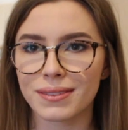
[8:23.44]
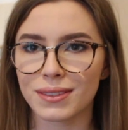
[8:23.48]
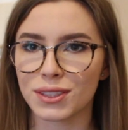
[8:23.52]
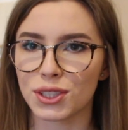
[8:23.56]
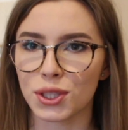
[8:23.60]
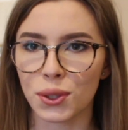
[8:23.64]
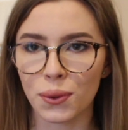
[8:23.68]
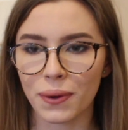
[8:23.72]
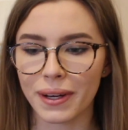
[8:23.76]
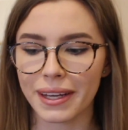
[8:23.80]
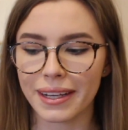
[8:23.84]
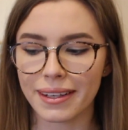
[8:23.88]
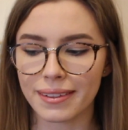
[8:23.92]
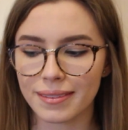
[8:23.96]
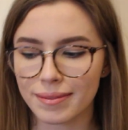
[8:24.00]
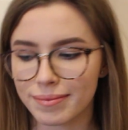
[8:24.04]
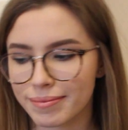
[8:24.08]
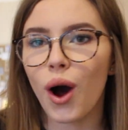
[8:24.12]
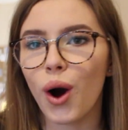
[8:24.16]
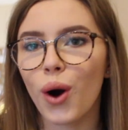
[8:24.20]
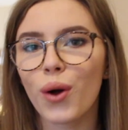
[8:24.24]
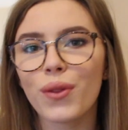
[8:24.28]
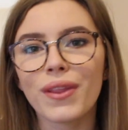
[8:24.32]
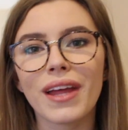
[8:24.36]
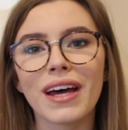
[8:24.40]
do it.
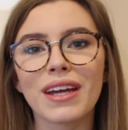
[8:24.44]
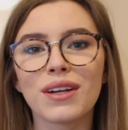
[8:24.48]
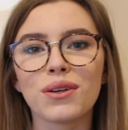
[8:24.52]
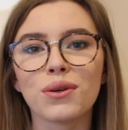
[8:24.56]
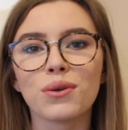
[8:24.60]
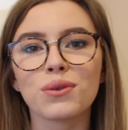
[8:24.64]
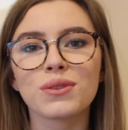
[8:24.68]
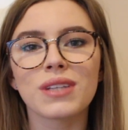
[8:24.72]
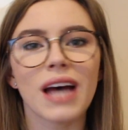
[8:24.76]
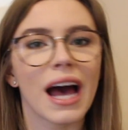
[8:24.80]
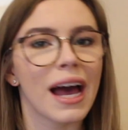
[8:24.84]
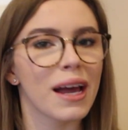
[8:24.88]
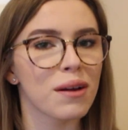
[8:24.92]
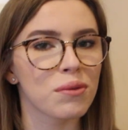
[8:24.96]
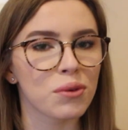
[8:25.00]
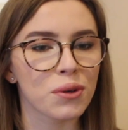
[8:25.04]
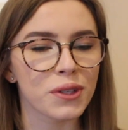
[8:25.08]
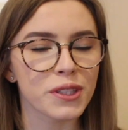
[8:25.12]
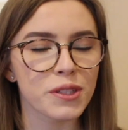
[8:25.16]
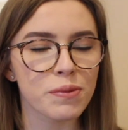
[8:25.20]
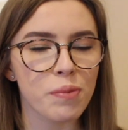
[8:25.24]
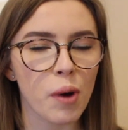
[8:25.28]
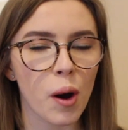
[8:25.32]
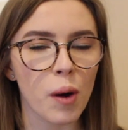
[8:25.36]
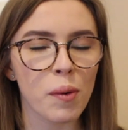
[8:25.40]
On that note, I am
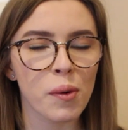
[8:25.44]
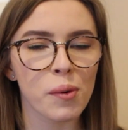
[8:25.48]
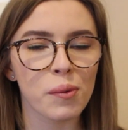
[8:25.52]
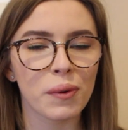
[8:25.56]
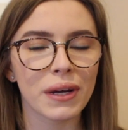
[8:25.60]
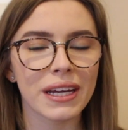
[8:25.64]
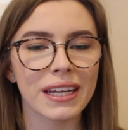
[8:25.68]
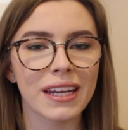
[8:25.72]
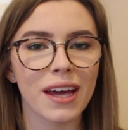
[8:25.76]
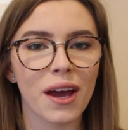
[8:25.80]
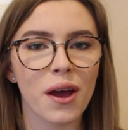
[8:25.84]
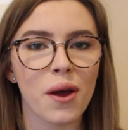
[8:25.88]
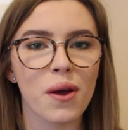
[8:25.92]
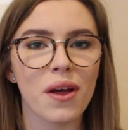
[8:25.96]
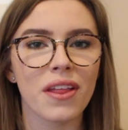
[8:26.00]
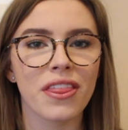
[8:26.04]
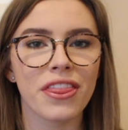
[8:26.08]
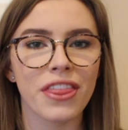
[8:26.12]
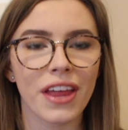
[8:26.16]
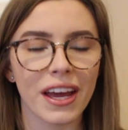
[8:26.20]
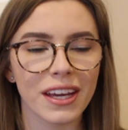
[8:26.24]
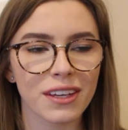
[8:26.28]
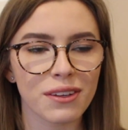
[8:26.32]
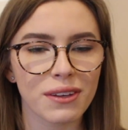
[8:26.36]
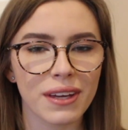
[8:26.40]
going to pop away now.
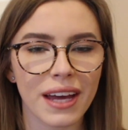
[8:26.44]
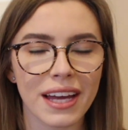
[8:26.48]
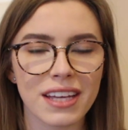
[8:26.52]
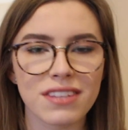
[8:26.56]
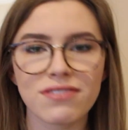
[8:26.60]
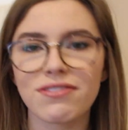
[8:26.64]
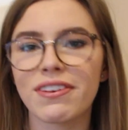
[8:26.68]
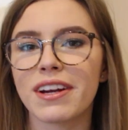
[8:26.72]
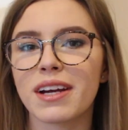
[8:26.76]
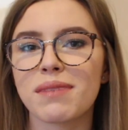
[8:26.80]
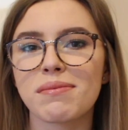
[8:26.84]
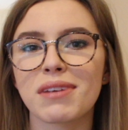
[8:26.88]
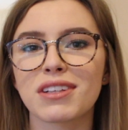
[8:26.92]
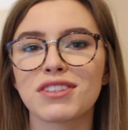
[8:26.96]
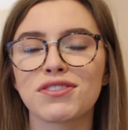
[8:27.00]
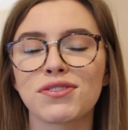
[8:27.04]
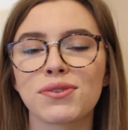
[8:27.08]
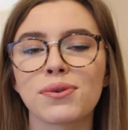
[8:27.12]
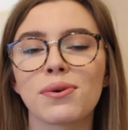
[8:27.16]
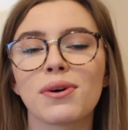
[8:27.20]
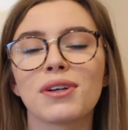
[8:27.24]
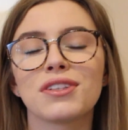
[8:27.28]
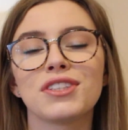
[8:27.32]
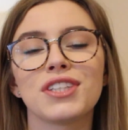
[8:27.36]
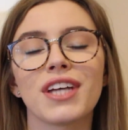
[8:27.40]
Thank you guys very much for
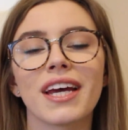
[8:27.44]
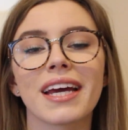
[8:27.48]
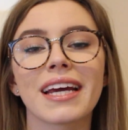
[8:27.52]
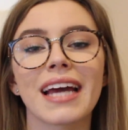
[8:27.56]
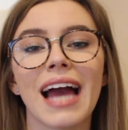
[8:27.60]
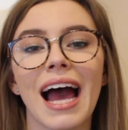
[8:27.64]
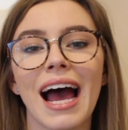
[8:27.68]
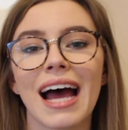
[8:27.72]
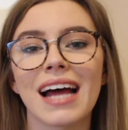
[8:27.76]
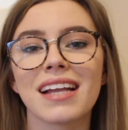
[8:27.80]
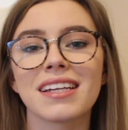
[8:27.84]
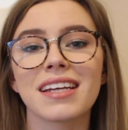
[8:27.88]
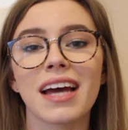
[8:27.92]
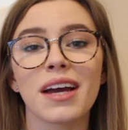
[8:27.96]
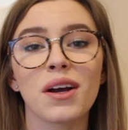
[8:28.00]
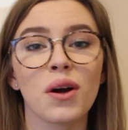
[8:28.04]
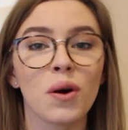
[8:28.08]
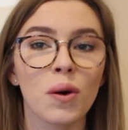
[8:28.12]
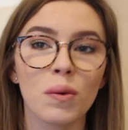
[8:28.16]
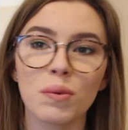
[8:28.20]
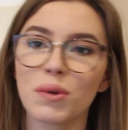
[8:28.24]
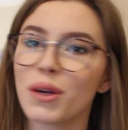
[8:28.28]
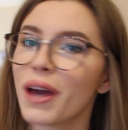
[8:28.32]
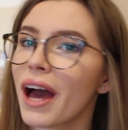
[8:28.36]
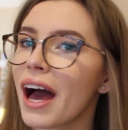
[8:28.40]
watching, and I
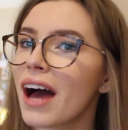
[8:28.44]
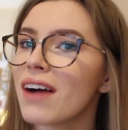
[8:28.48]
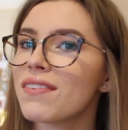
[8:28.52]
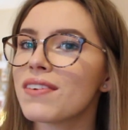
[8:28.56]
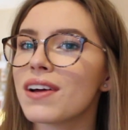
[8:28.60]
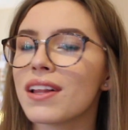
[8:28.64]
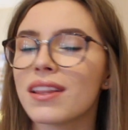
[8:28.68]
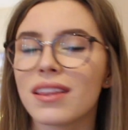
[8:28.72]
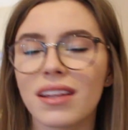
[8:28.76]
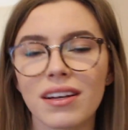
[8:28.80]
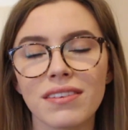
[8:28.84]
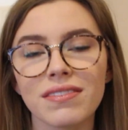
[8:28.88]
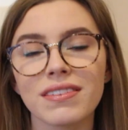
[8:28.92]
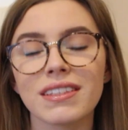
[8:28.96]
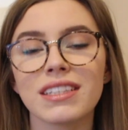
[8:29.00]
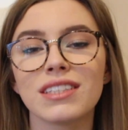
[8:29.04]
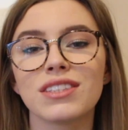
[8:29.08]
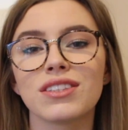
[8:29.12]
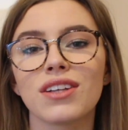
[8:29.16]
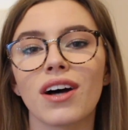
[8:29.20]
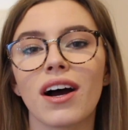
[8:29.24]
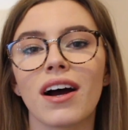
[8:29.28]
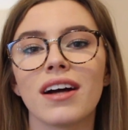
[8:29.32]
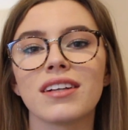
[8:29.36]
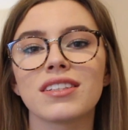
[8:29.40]
hope you have a lovely
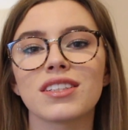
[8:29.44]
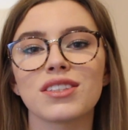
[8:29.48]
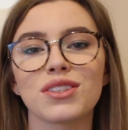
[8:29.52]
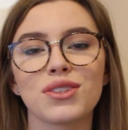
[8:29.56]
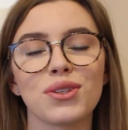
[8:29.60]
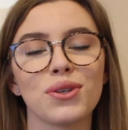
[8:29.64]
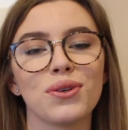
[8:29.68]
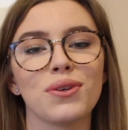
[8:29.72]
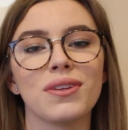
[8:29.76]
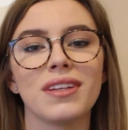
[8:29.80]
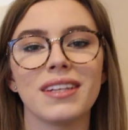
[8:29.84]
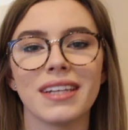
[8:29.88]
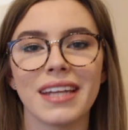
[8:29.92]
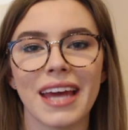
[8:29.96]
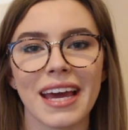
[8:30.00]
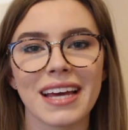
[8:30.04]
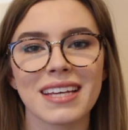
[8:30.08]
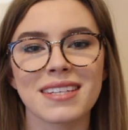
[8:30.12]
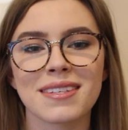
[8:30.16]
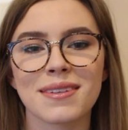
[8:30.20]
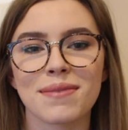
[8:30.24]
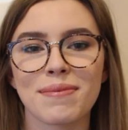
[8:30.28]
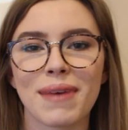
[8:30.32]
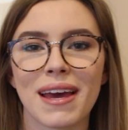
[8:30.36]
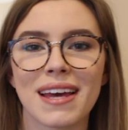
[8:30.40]
start to the
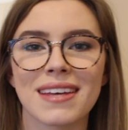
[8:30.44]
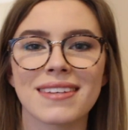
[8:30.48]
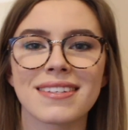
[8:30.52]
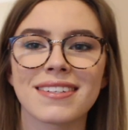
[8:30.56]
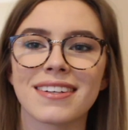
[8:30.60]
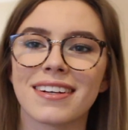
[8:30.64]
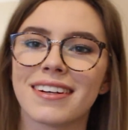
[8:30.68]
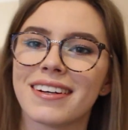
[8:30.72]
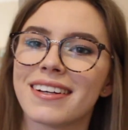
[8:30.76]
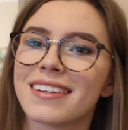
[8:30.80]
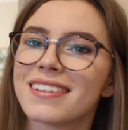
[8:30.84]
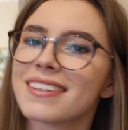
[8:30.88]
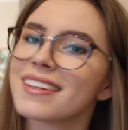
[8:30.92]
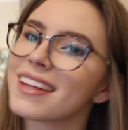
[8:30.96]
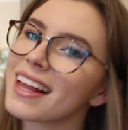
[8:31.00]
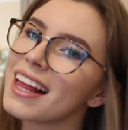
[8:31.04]
next semester.